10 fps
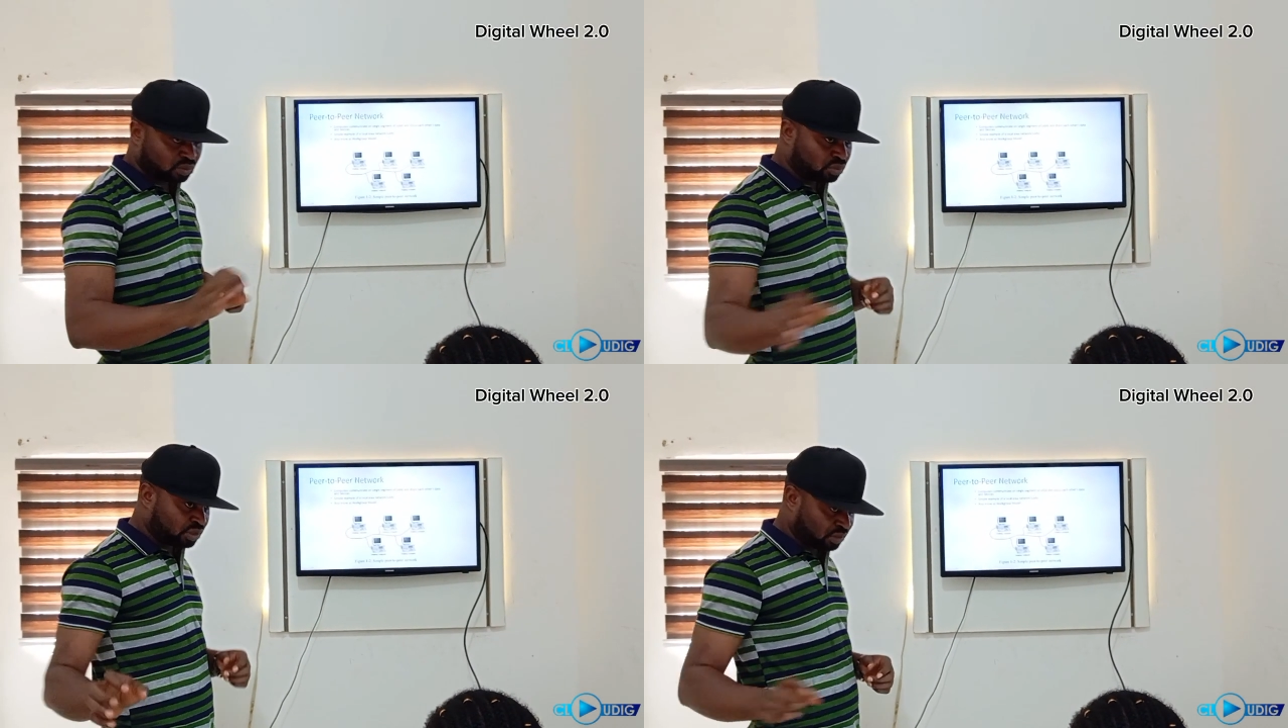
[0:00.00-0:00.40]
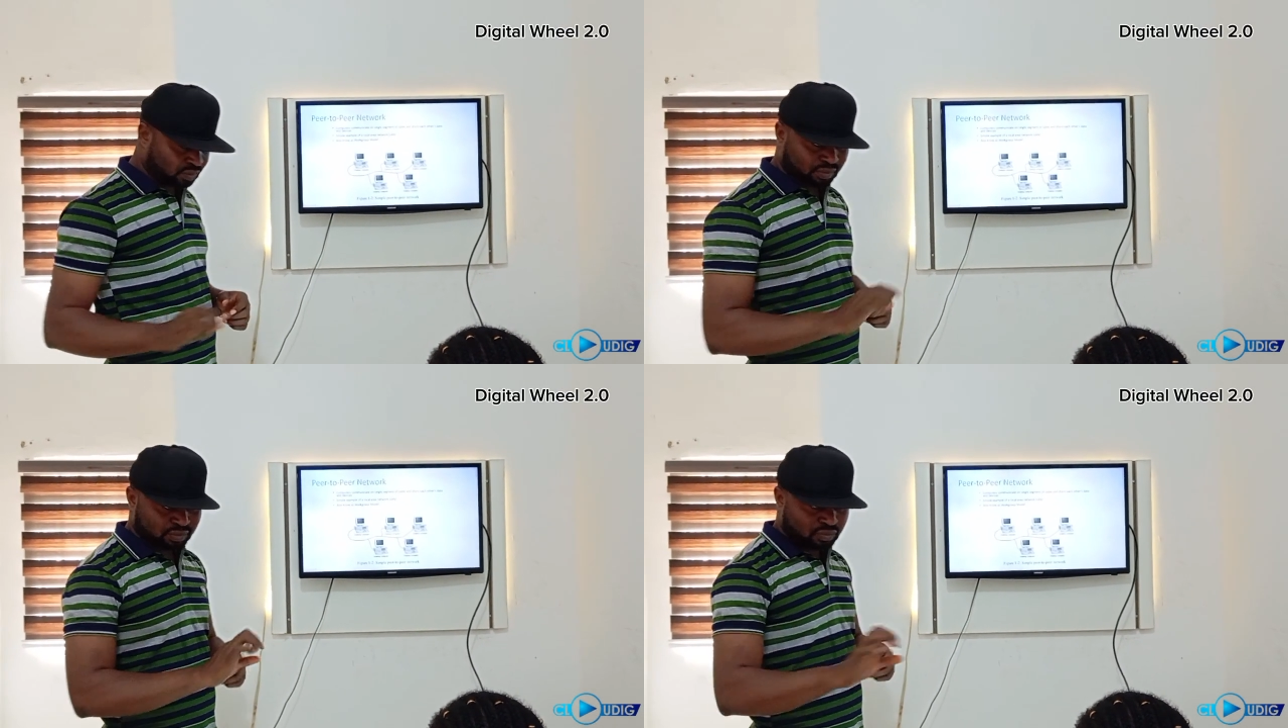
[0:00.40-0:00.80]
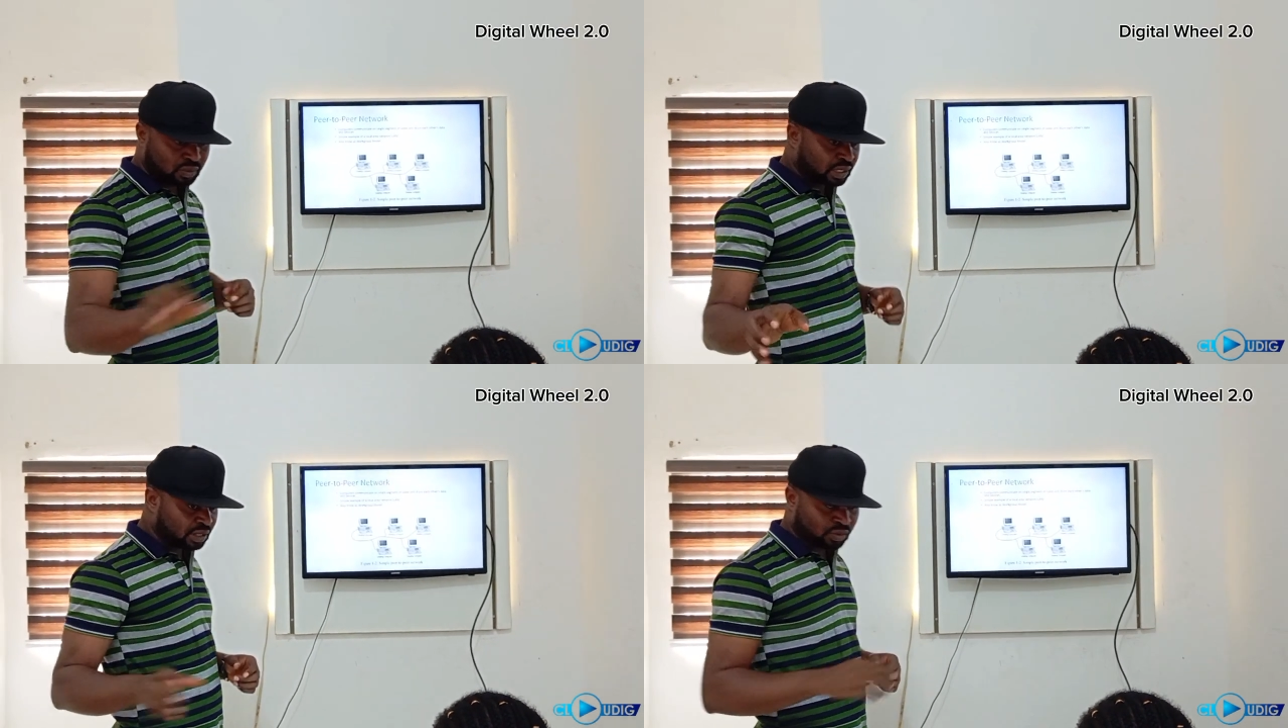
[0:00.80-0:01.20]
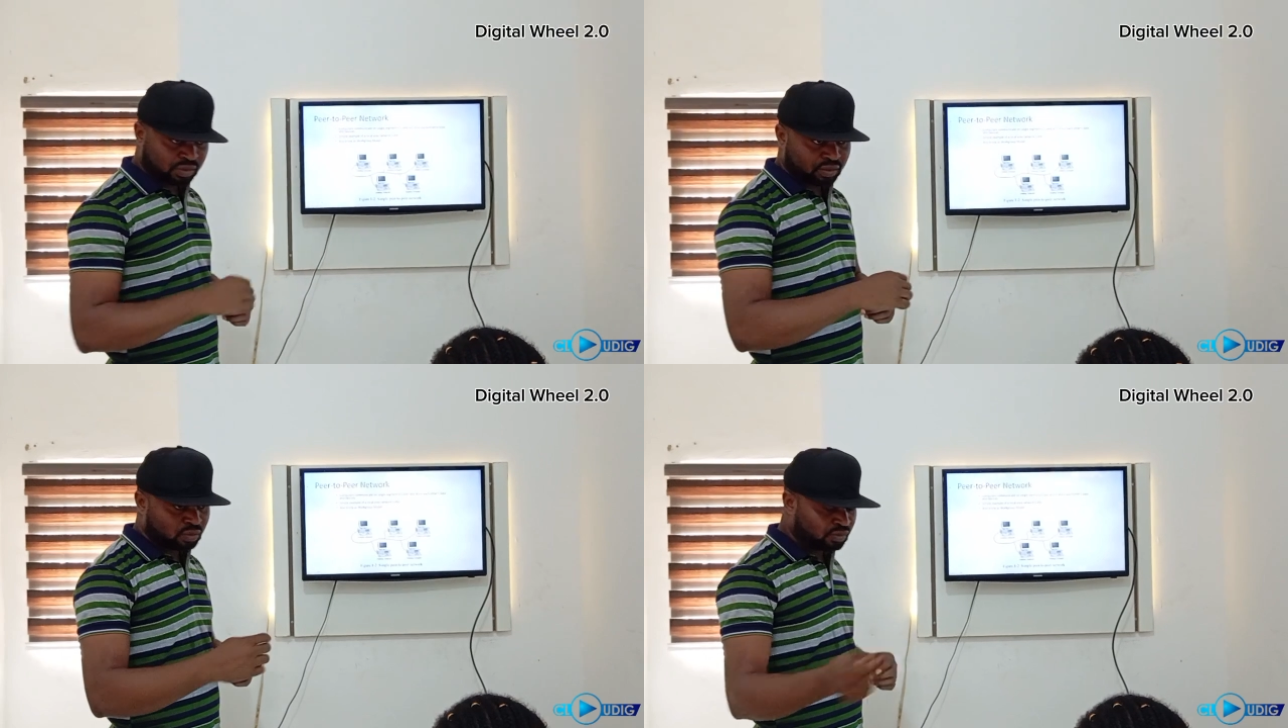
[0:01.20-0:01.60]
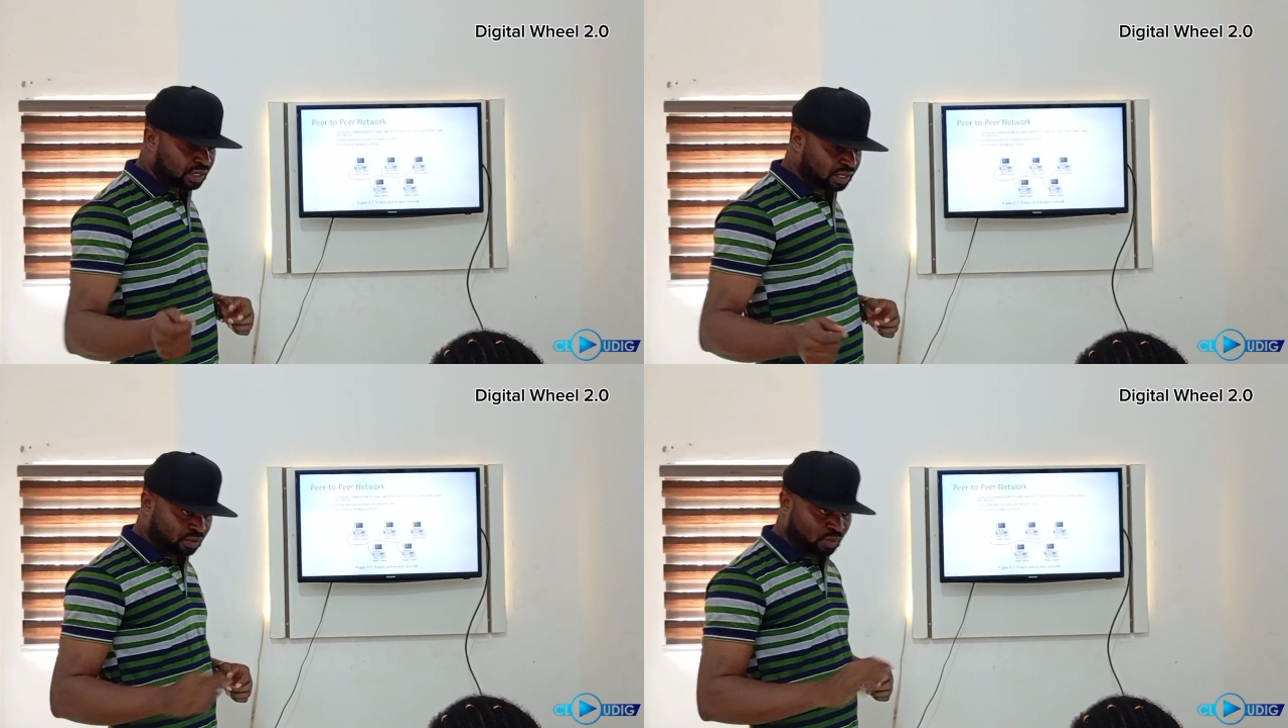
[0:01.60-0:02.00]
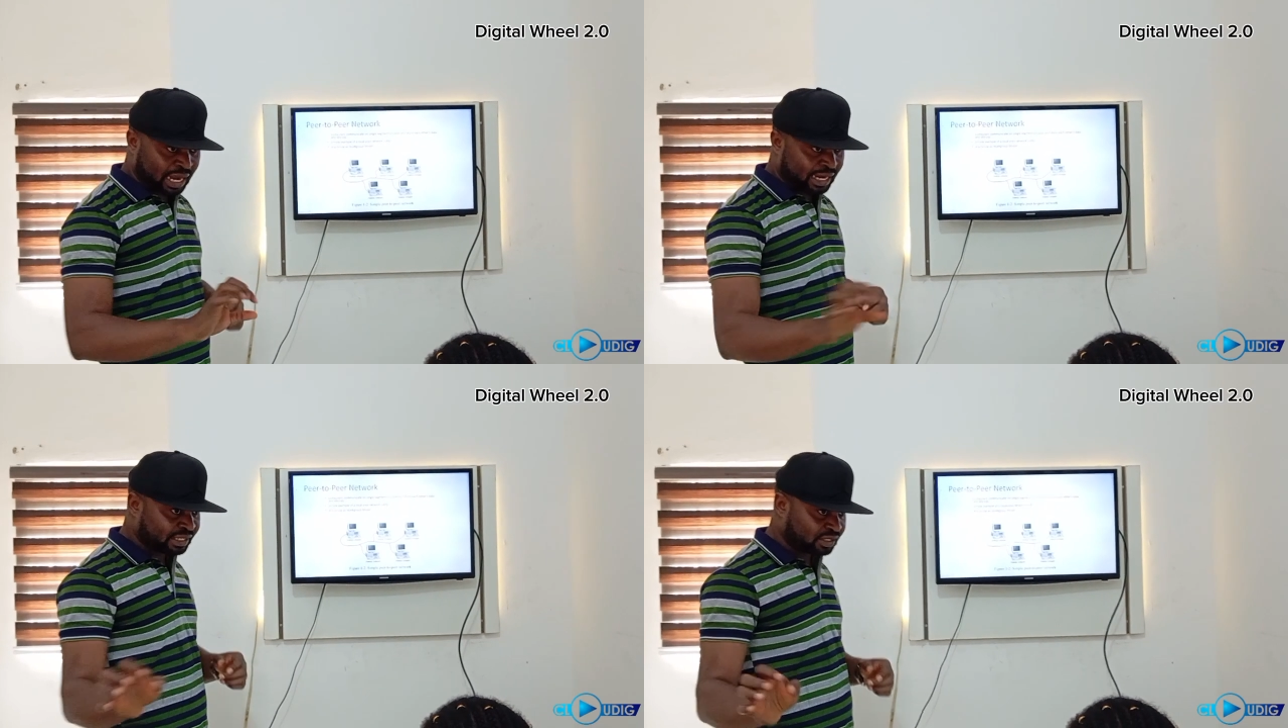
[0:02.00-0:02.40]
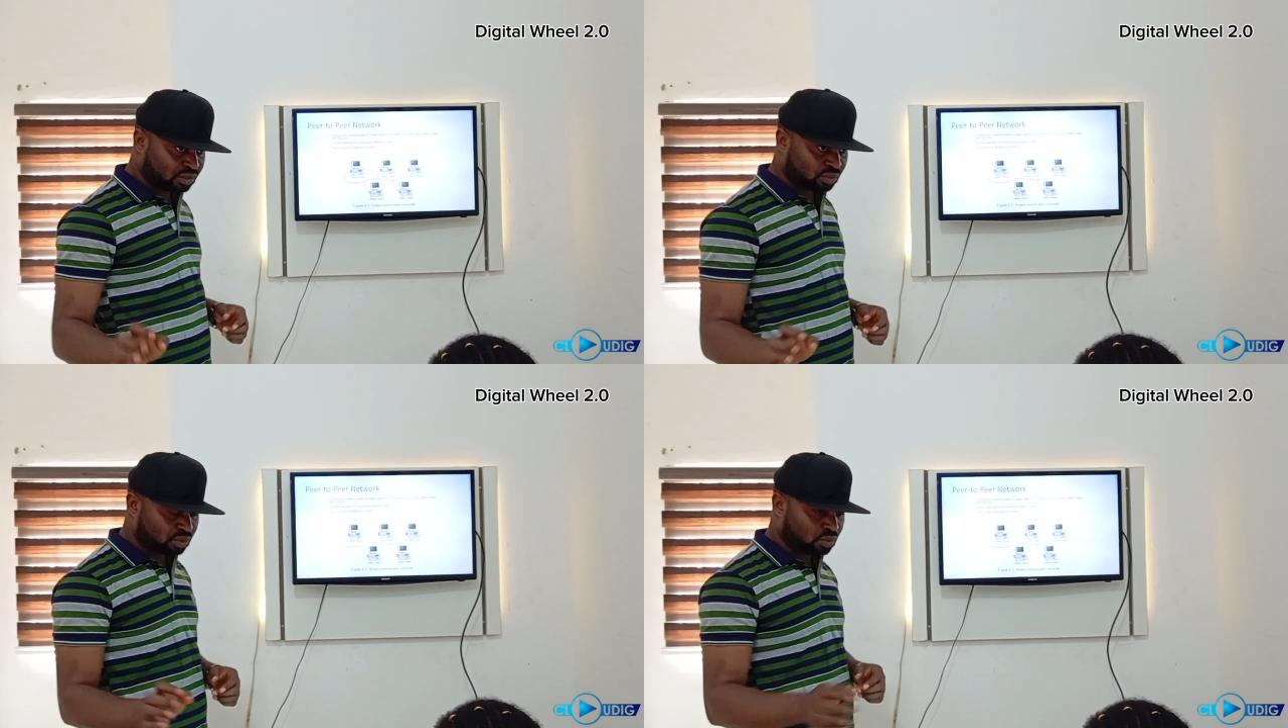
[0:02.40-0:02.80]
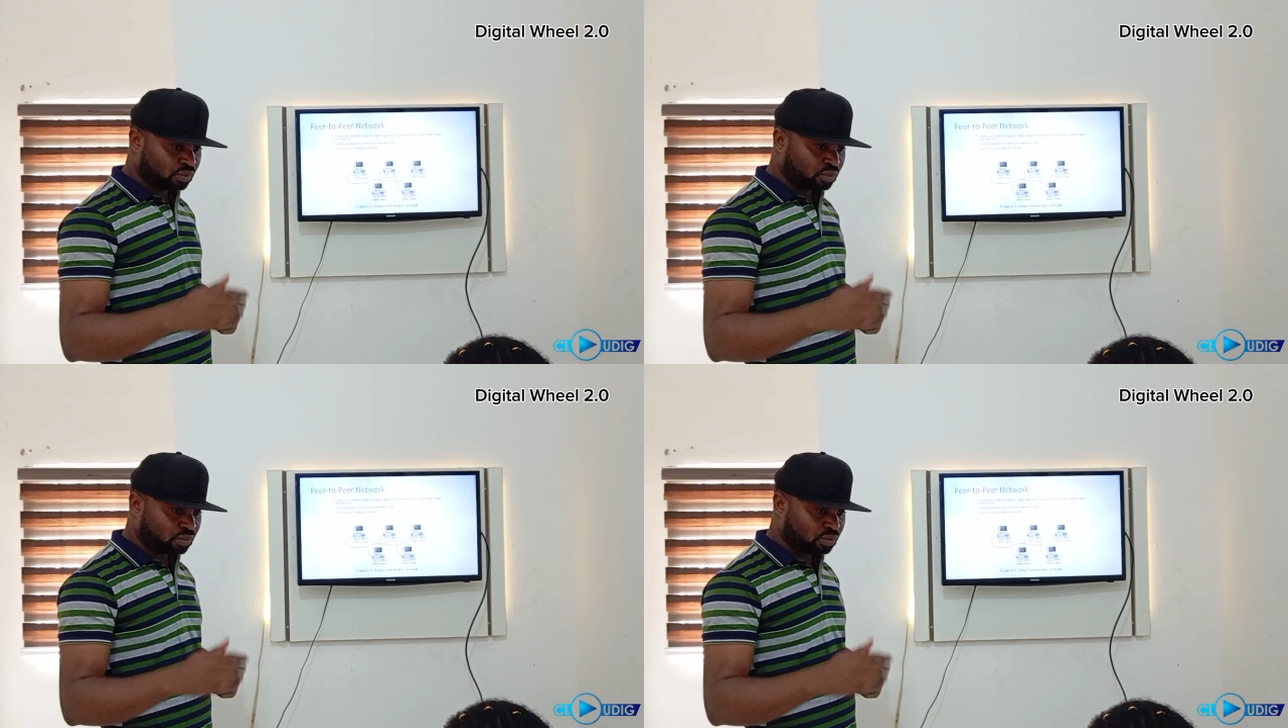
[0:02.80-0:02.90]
It's over a wireless network.